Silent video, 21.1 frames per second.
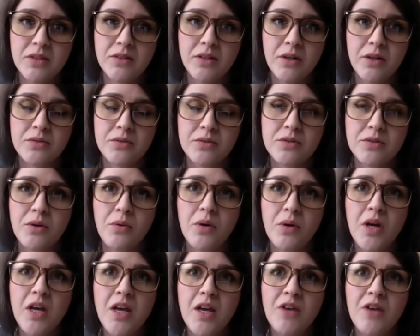So
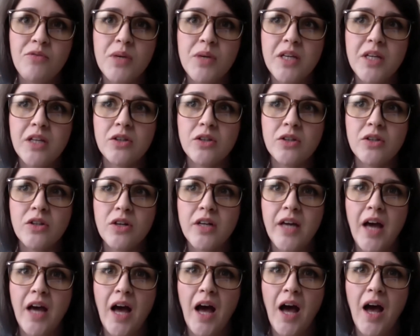if we can look
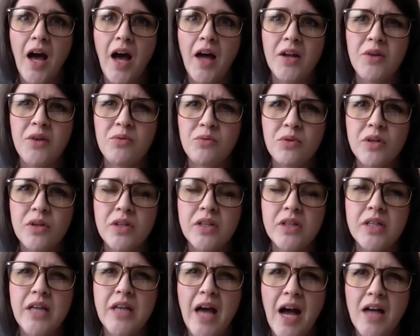at and
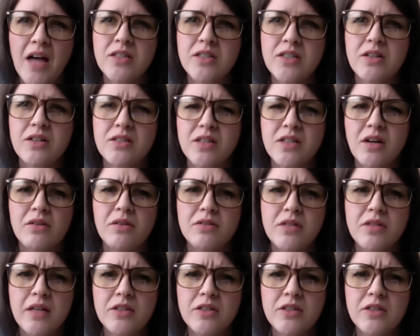really ask ourselves,
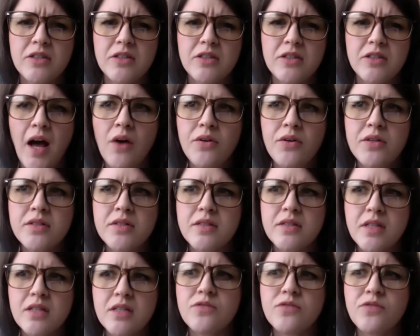gee, how does
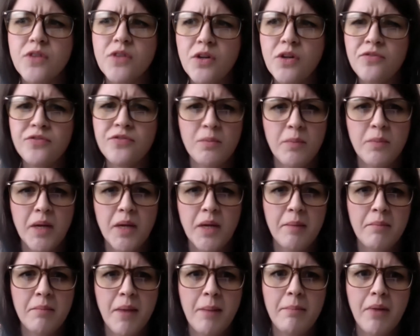this feel for me
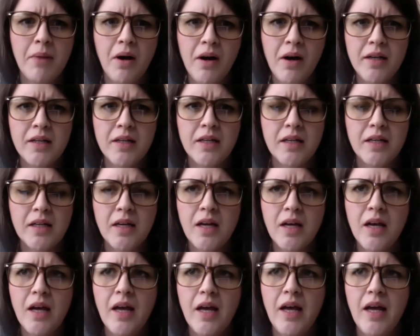in my body
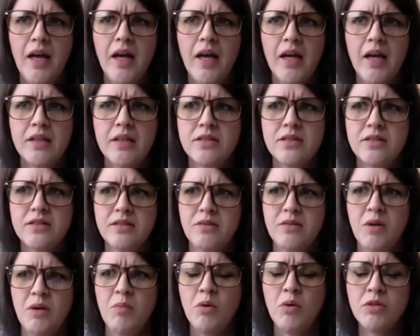and
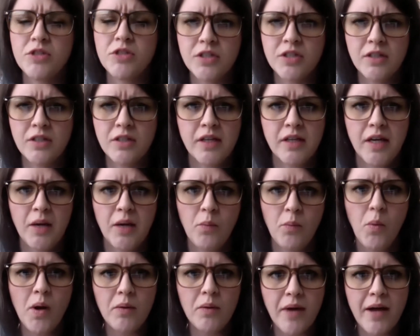emotionally?
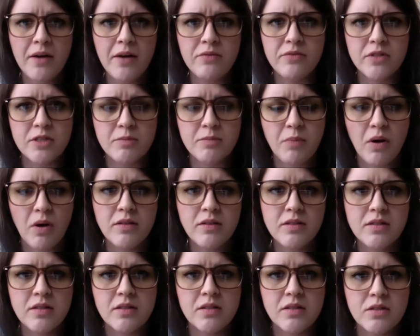What kind of
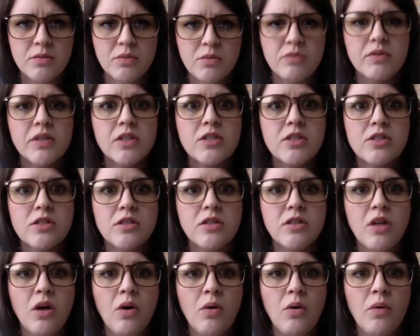responses? We're really
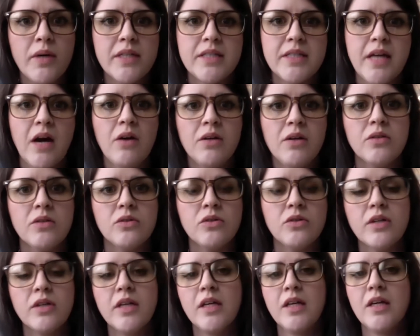slowing down and
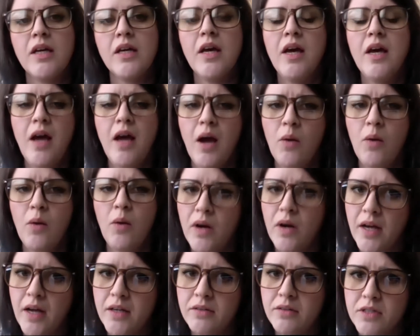looking at what
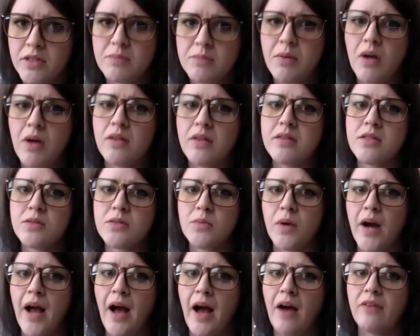kind of responses
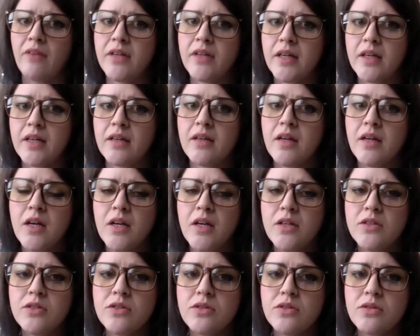we're having
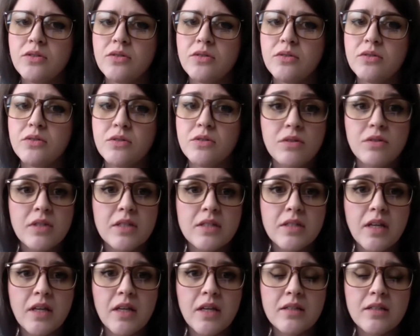to
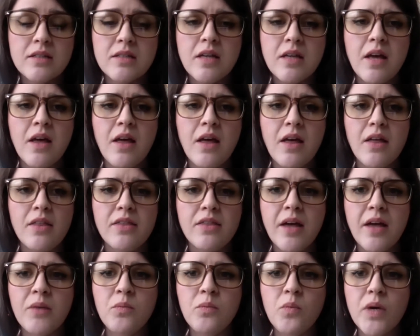these things,
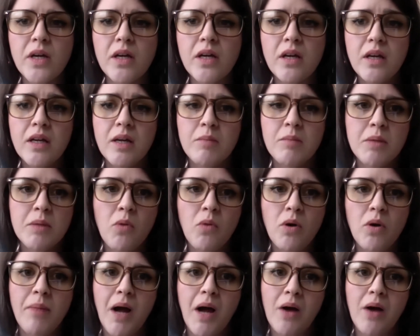then we can be
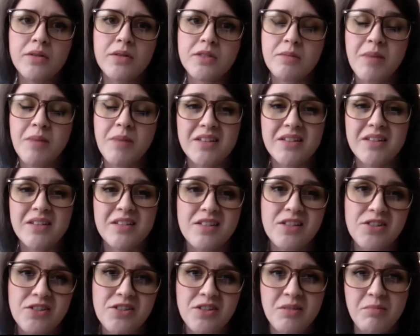more empowered to make a
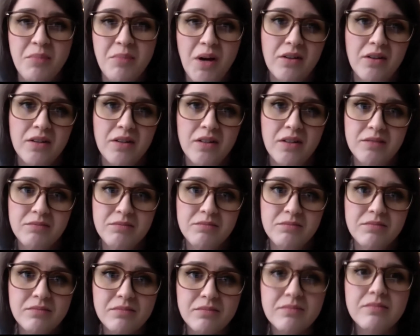decision about it.
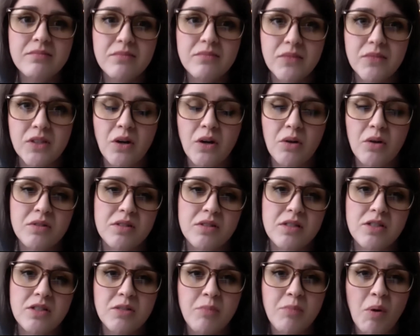
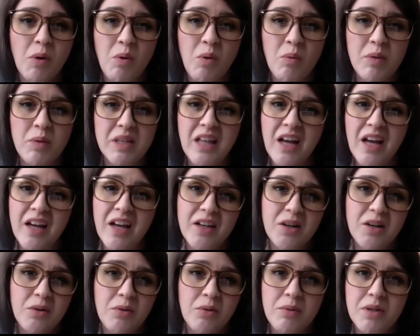Decision about what we like
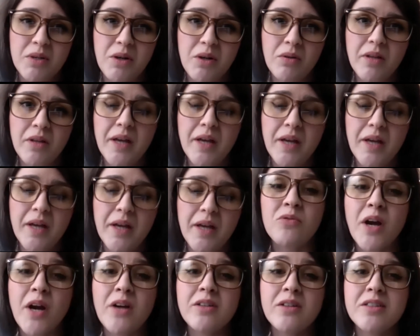or what we don't like. But
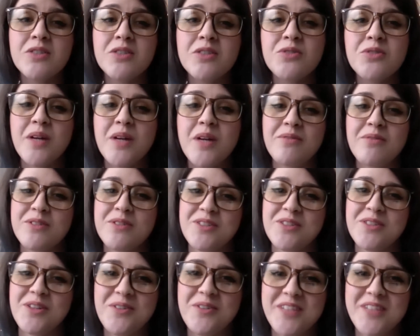rarely do we ever
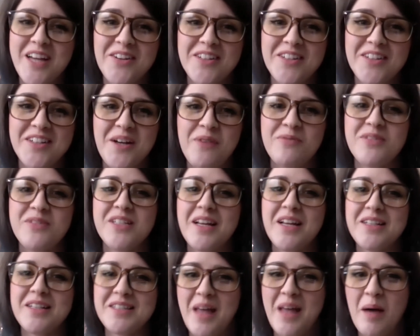slow down enough to
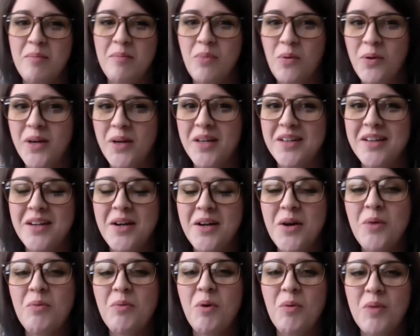get to that point
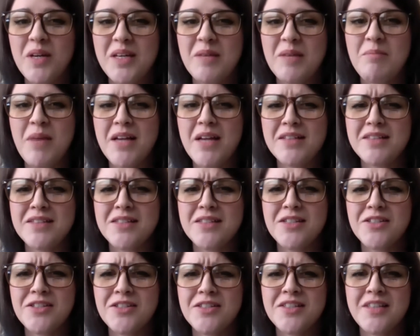where we can make
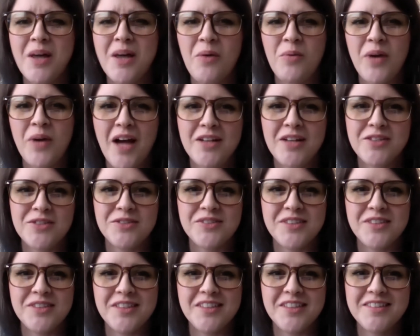decisions that we
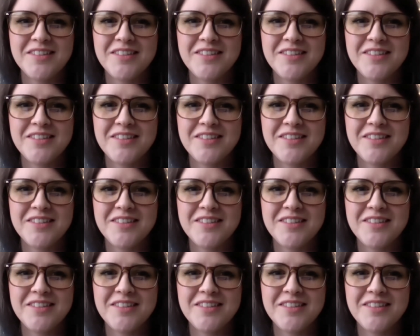actually